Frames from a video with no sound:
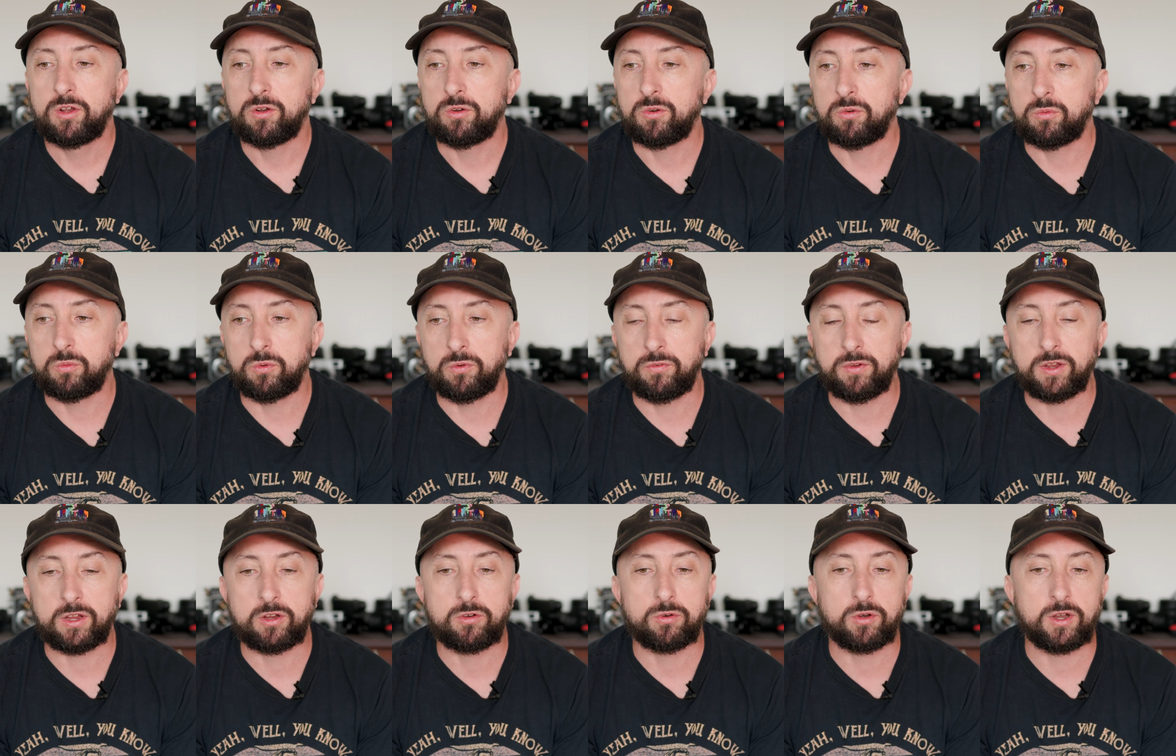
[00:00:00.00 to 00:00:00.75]
with
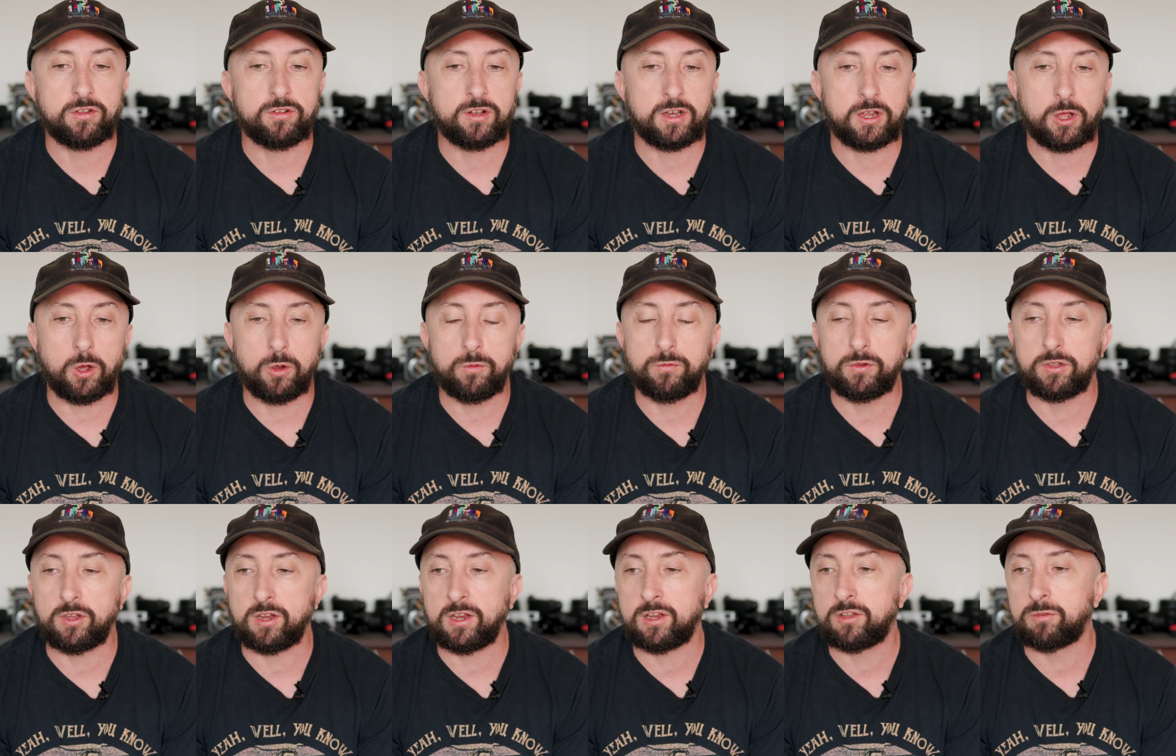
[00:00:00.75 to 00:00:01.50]
it crazily
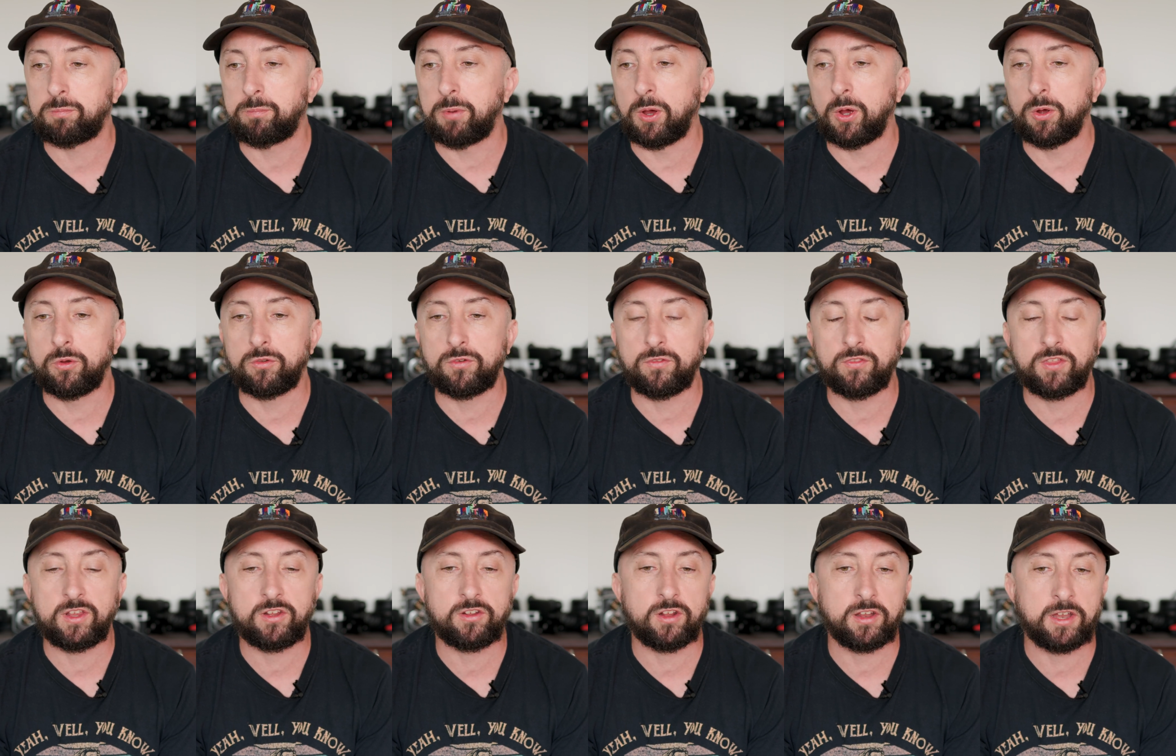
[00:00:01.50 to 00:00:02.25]
overexposed
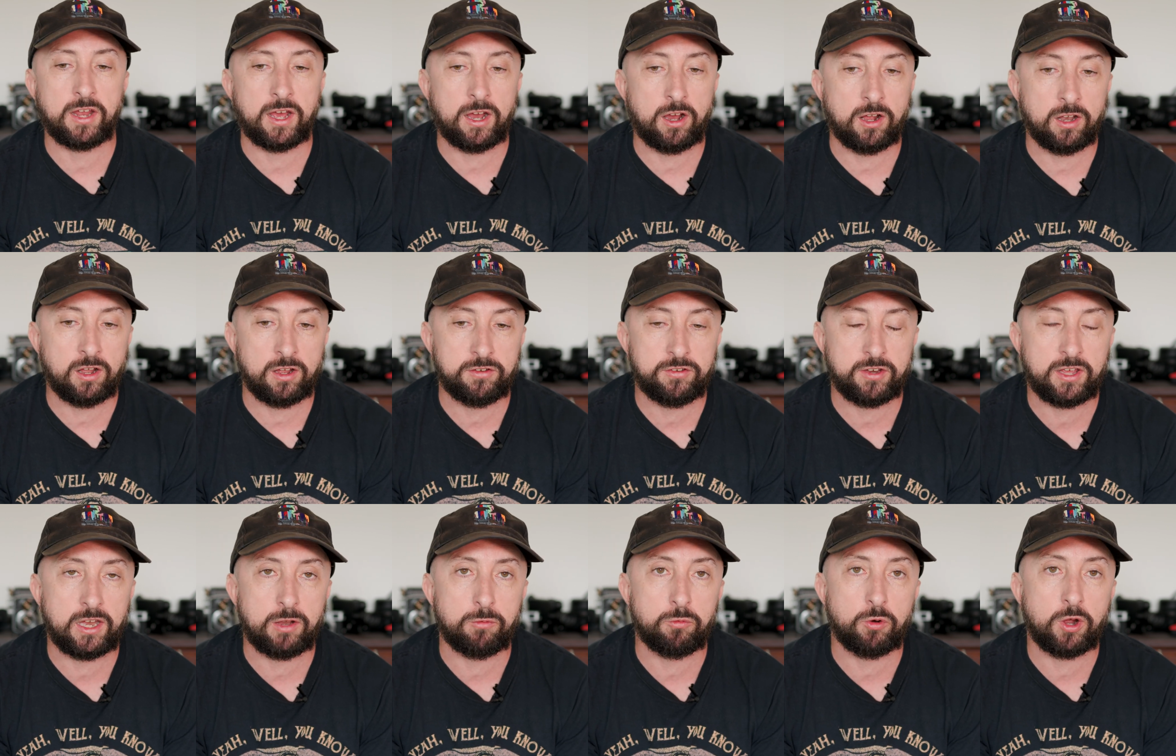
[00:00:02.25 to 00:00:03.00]
and things like that. I like to
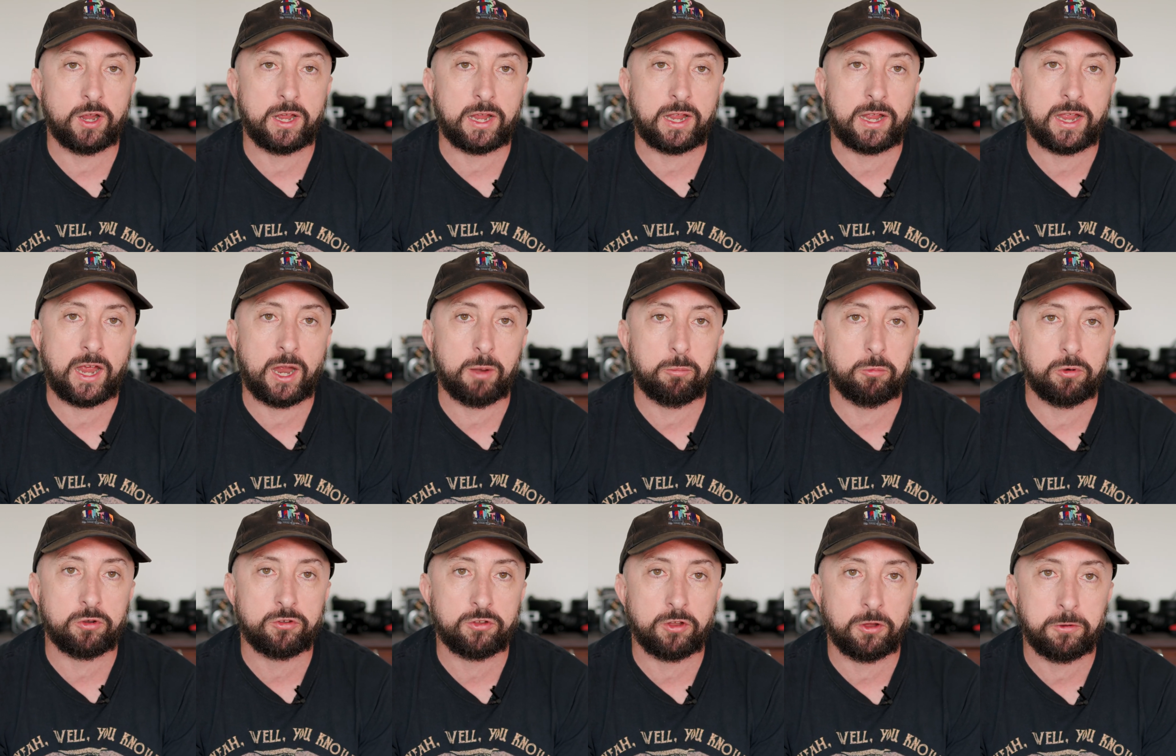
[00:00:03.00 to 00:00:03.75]
get it right in
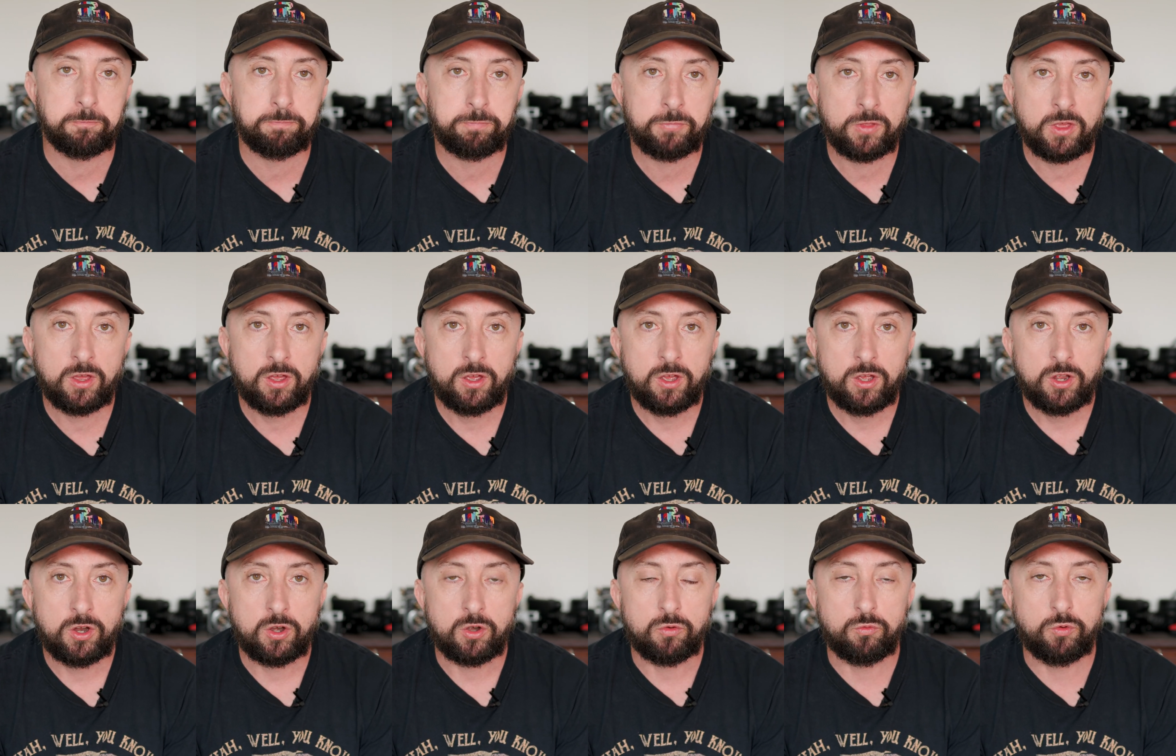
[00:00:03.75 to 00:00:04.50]
camera, so
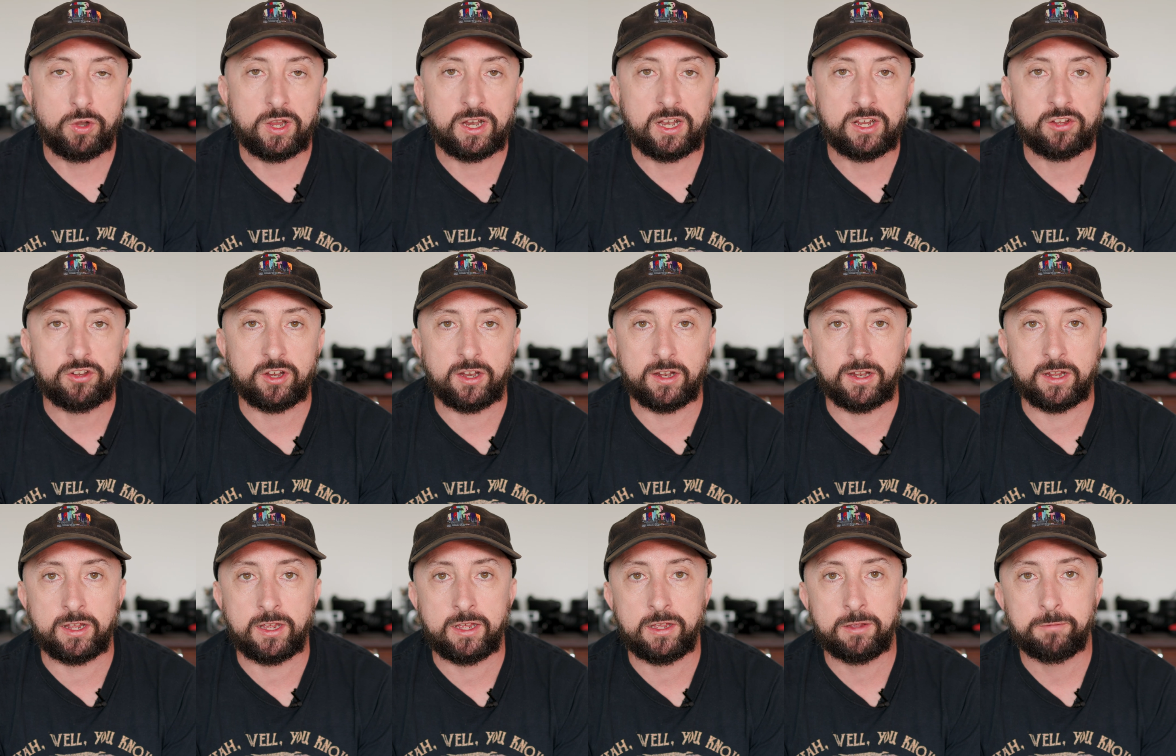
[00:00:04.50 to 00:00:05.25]

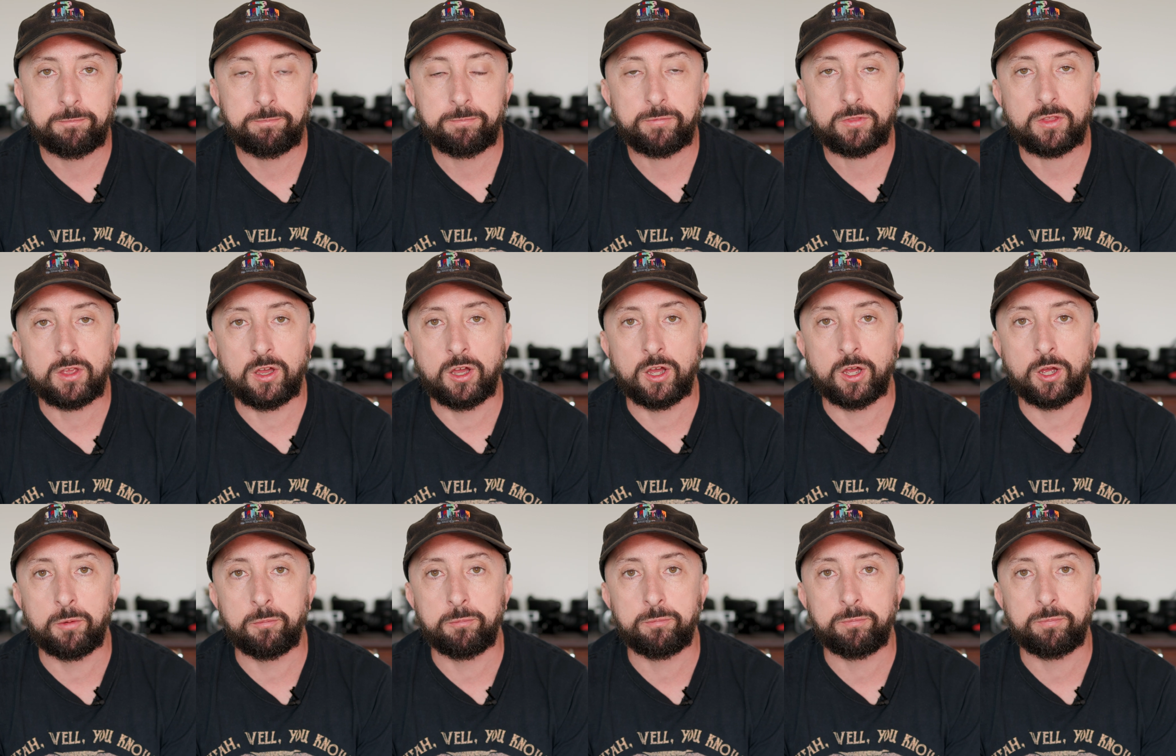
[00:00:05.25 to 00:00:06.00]
realistically
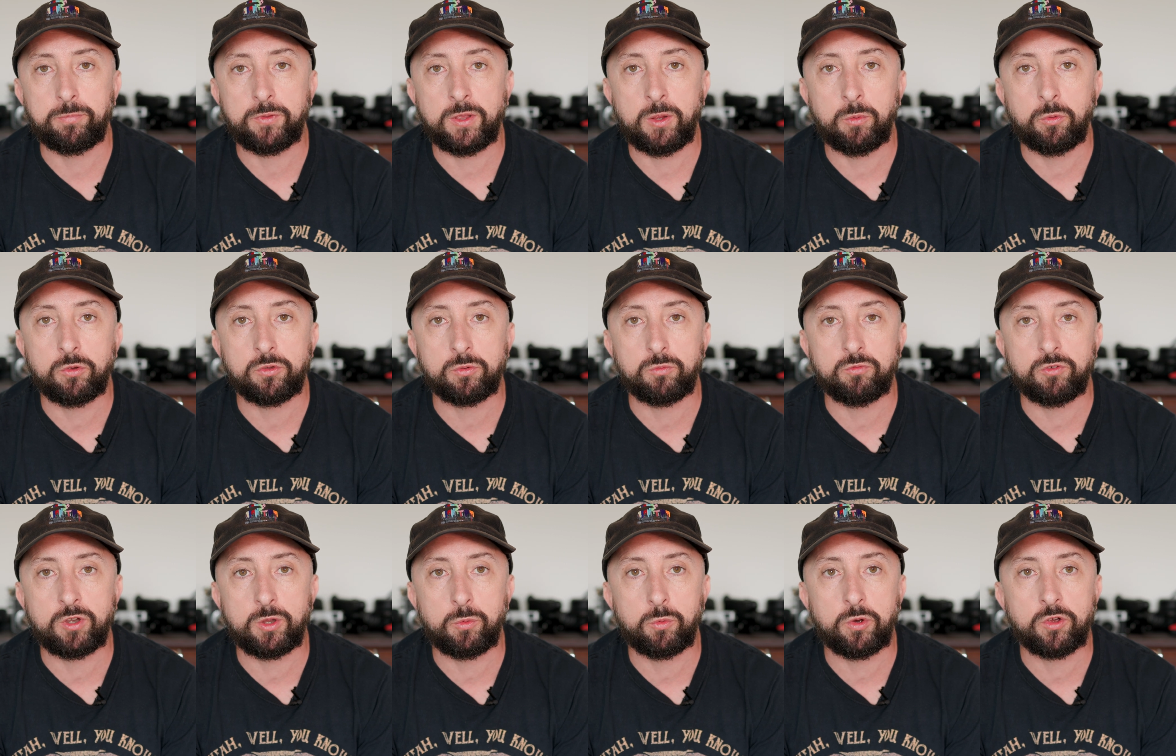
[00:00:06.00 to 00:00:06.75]
it wasn't
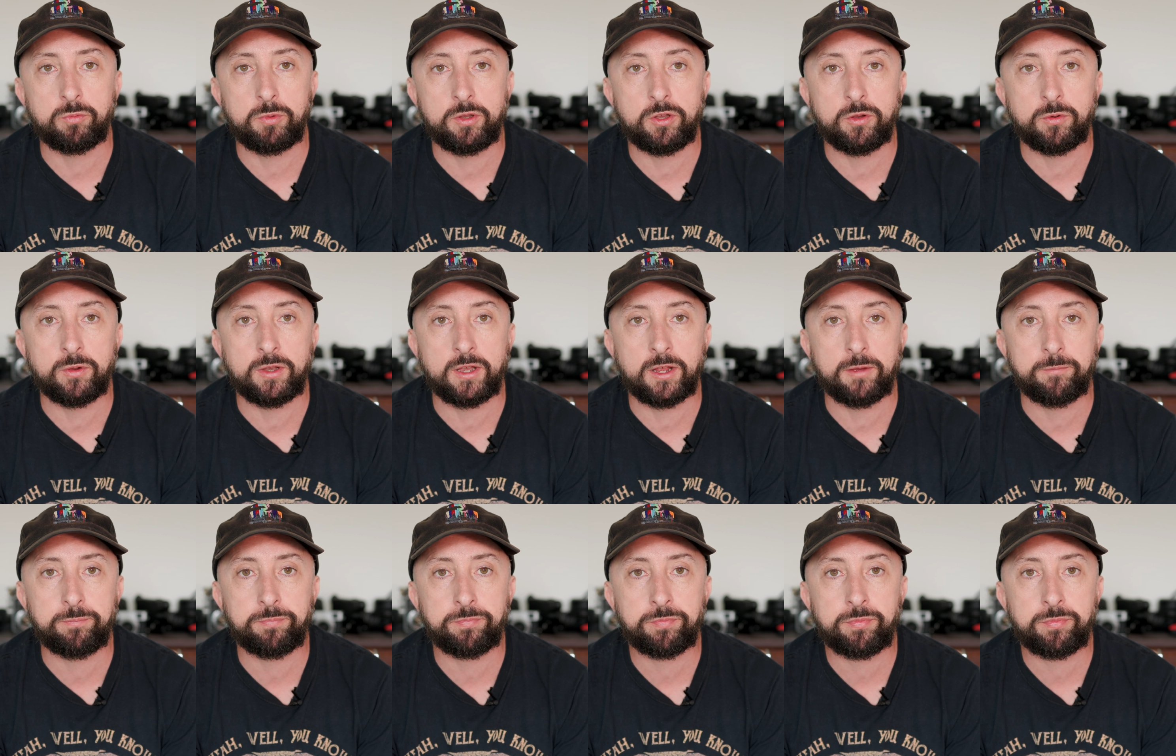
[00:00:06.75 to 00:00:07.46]
really worth me doing that.